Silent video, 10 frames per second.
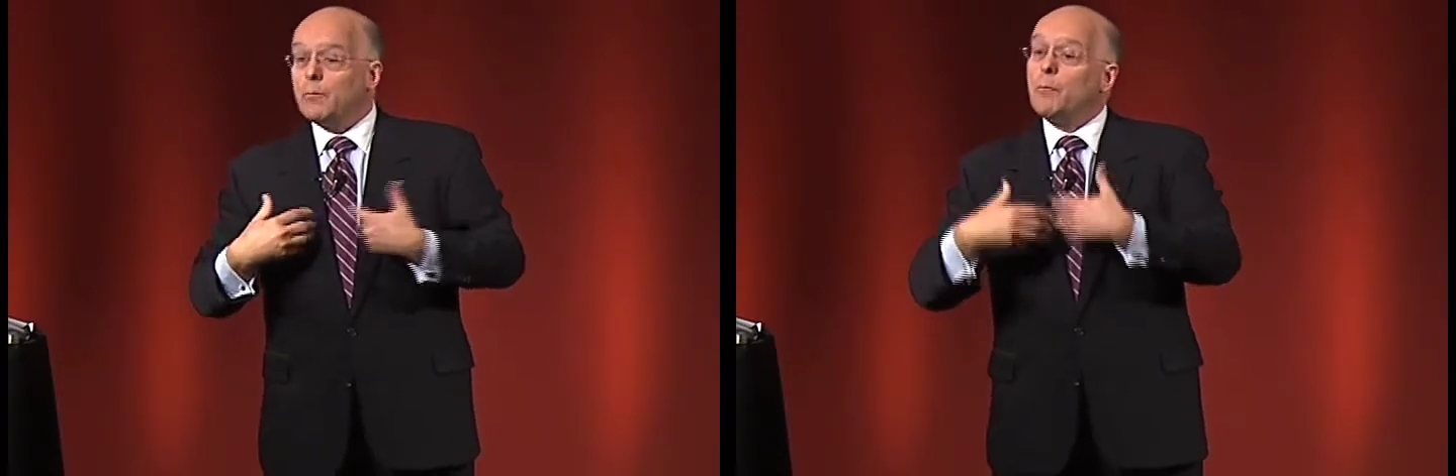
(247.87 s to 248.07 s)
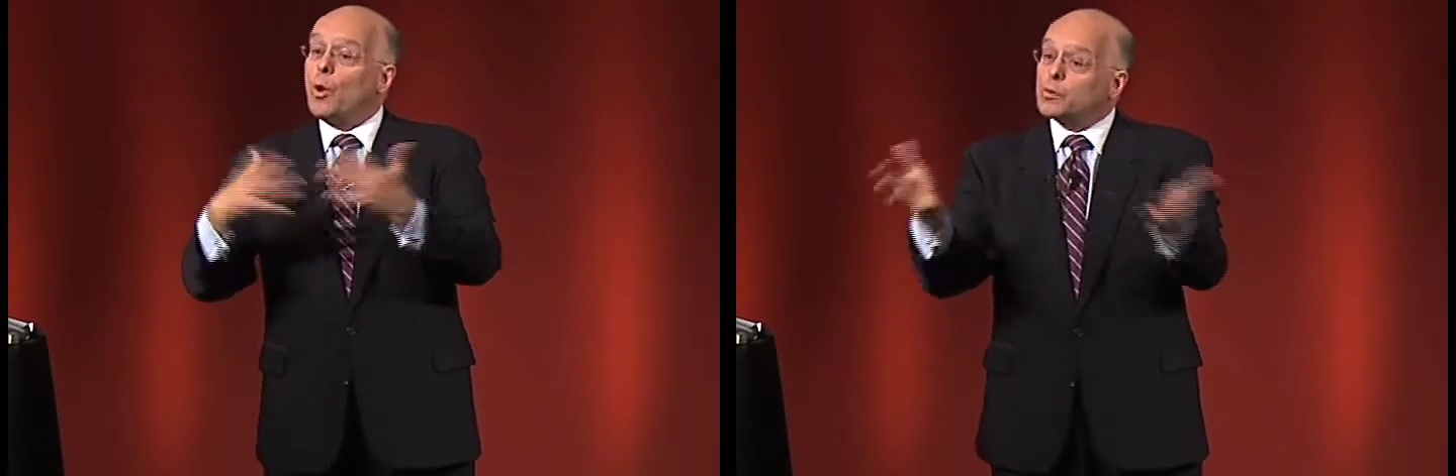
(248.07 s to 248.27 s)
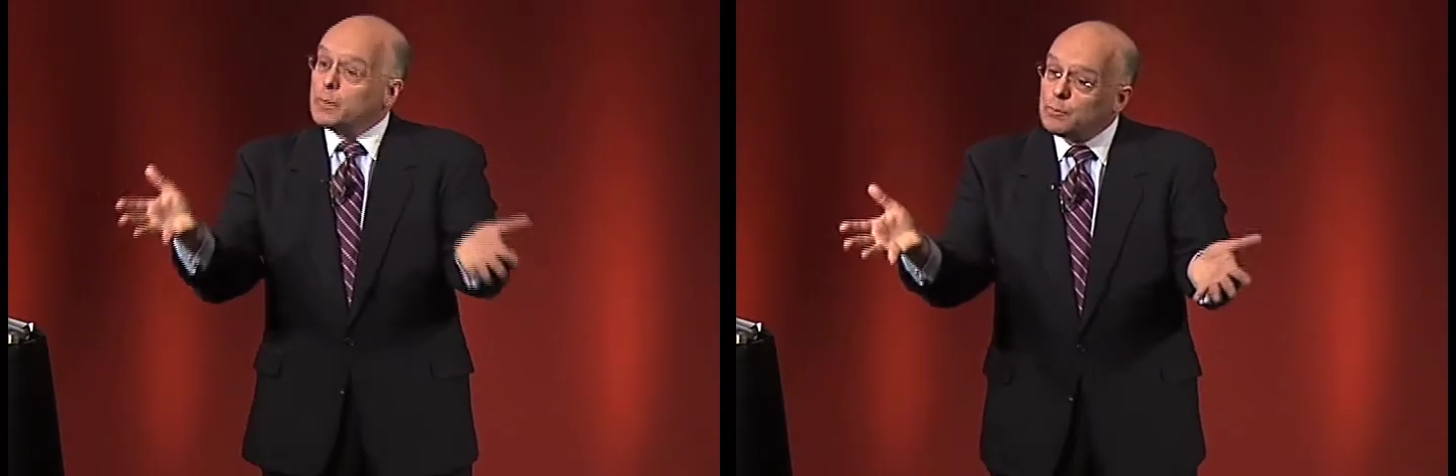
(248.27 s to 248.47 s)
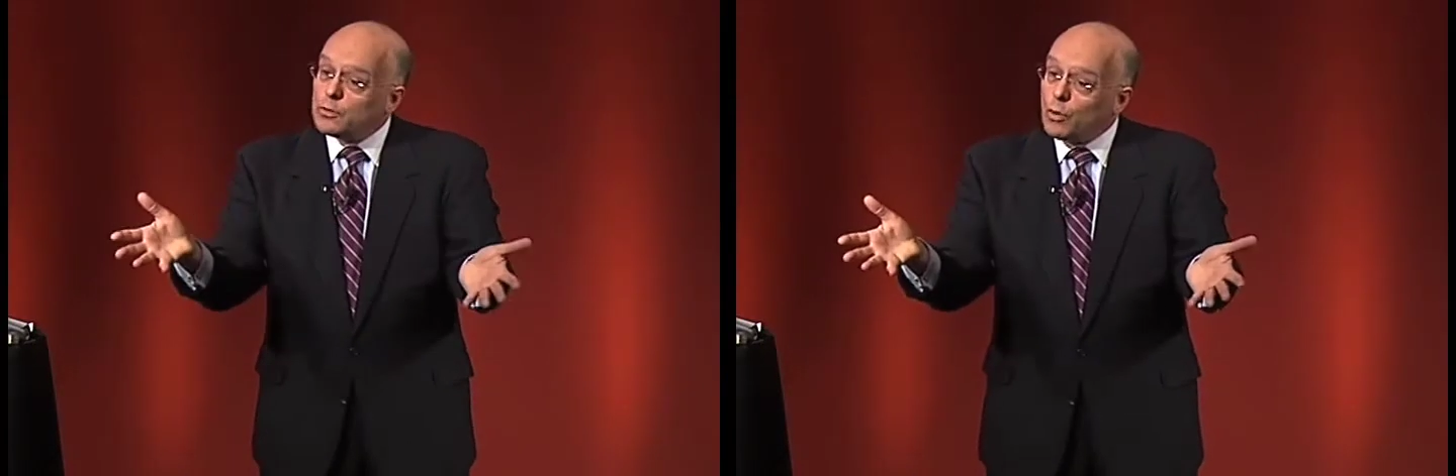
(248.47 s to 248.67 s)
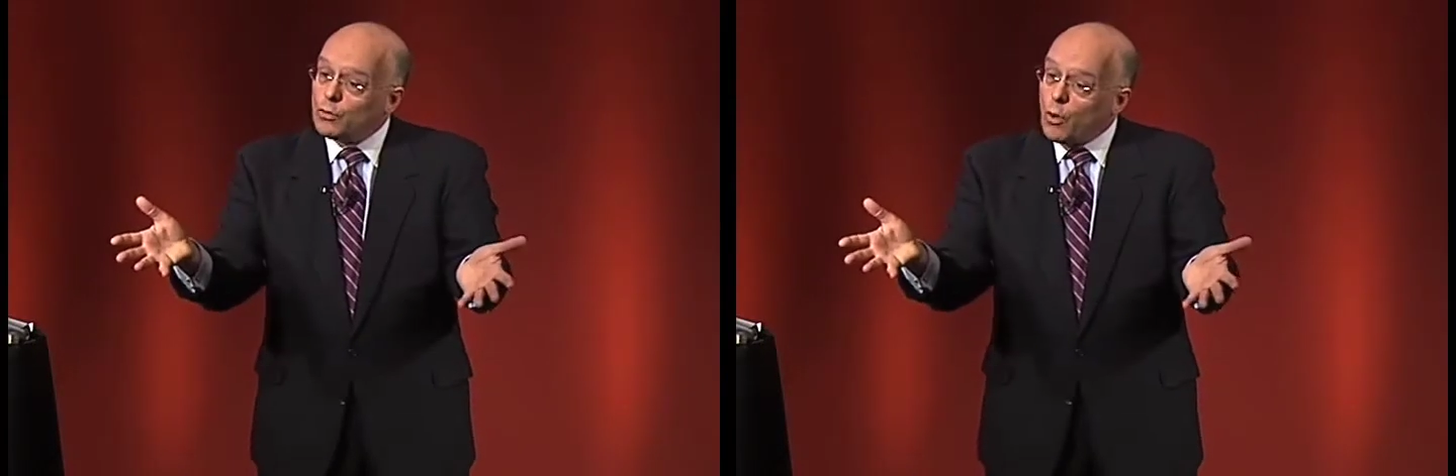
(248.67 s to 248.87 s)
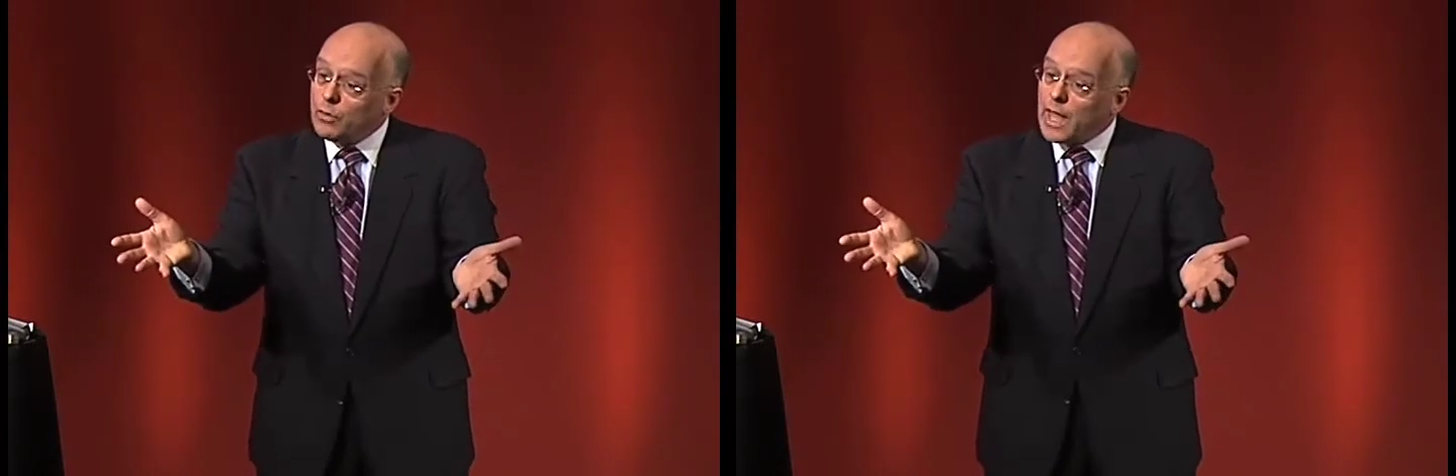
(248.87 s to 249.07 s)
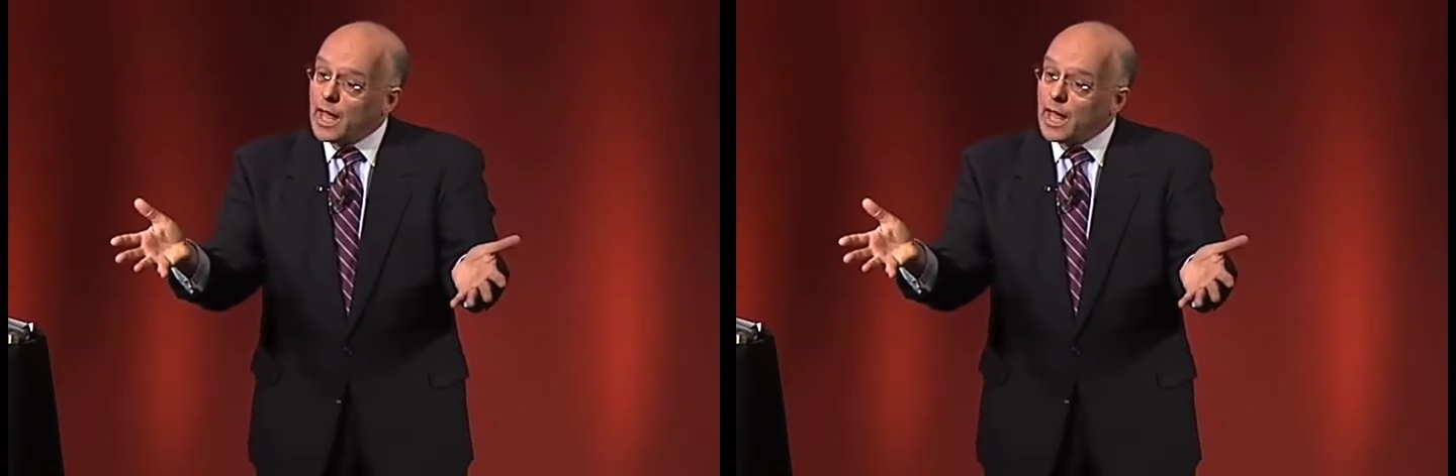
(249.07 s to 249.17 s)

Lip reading: But most people don't know